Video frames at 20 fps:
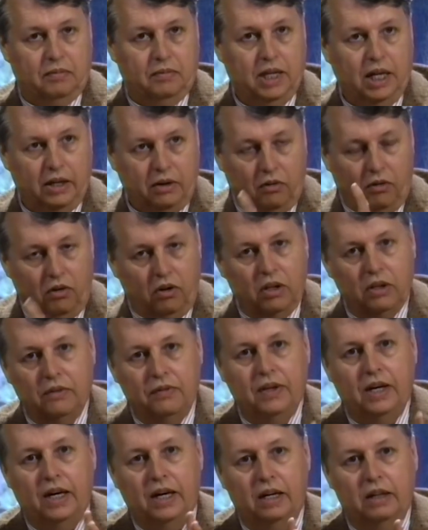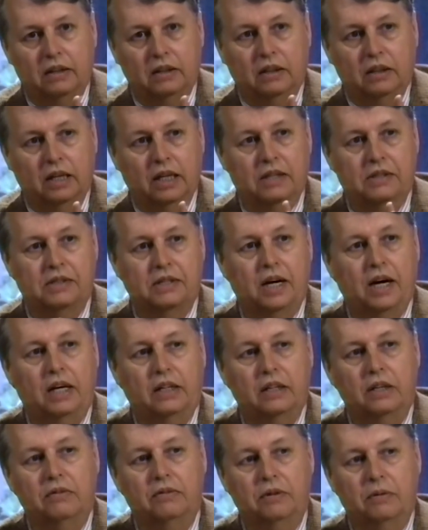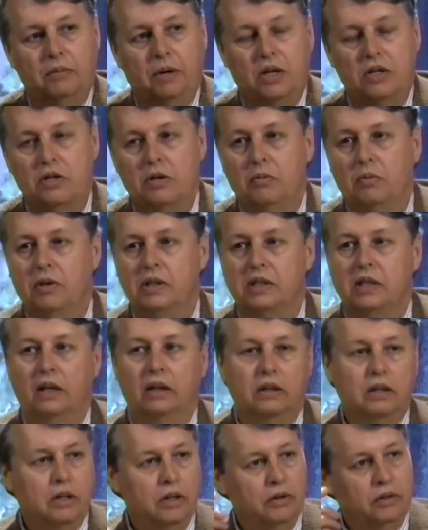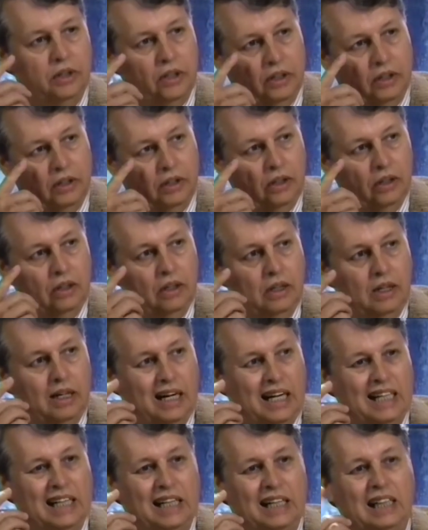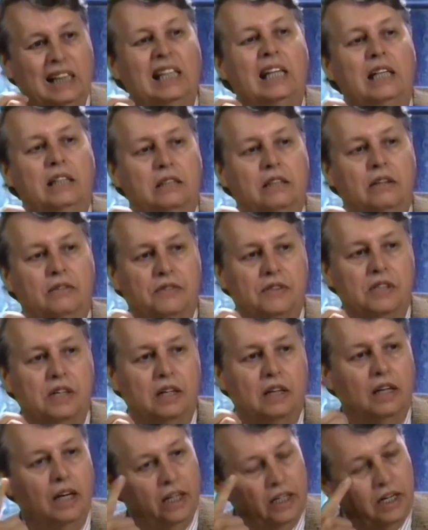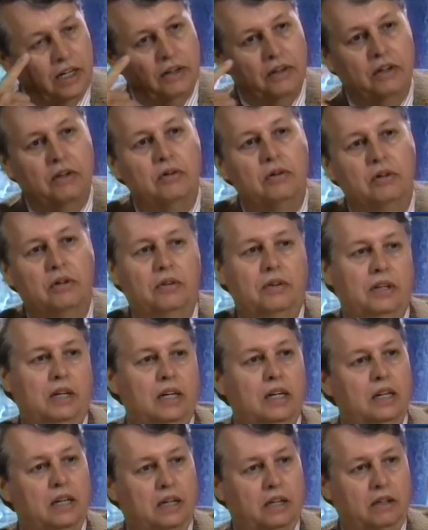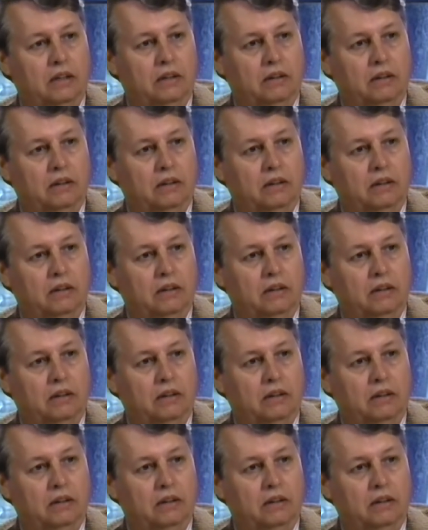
That all of that exact information was encoded on a glint of sunlight out of the corner of the eye.